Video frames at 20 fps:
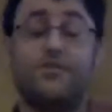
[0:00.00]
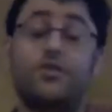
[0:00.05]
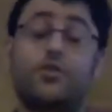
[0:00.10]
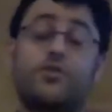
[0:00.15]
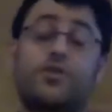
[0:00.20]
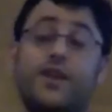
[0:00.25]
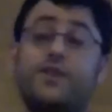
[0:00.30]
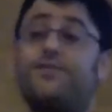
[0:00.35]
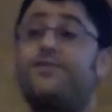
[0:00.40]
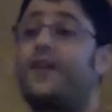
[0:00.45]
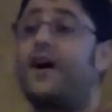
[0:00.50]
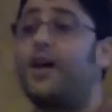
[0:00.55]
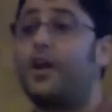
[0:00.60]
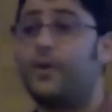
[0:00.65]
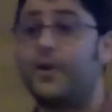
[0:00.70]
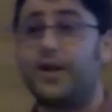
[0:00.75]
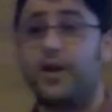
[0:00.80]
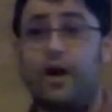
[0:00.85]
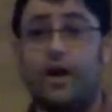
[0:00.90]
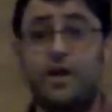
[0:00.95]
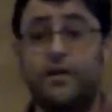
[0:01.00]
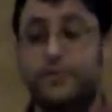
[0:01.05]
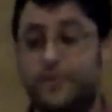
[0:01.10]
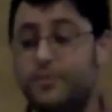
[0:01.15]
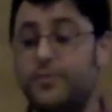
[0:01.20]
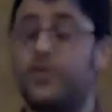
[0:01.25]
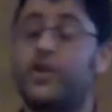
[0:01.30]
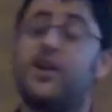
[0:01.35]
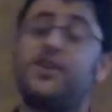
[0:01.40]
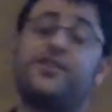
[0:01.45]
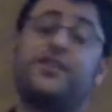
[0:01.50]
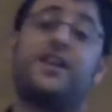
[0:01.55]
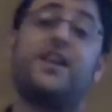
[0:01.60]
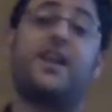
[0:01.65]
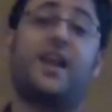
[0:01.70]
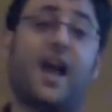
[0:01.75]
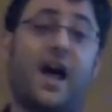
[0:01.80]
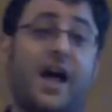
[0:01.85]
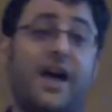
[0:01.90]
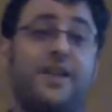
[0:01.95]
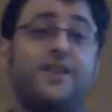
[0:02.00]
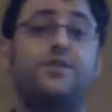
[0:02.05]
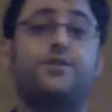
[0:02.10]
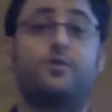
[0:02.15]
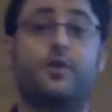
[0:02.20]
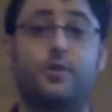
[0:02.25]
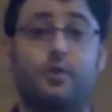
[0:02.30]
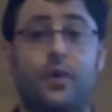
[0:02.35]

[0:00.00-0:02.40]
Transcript: a great following, all of them, because it aligns with